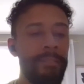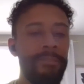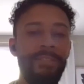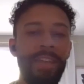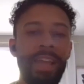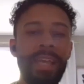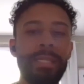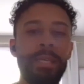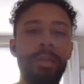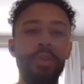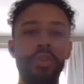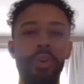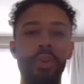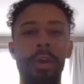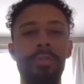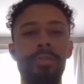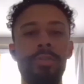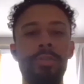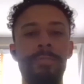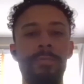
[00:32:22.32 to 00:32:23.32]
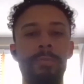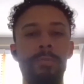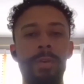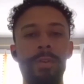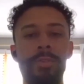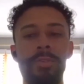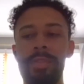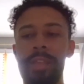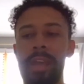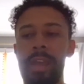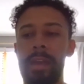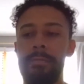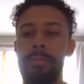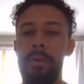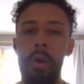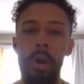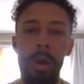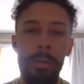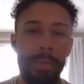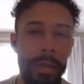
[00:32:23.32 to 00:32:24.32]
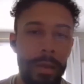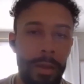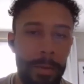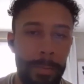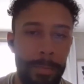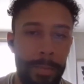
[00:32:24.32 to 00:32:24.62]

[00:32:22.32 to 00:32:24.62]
facing charges for which they have harmed another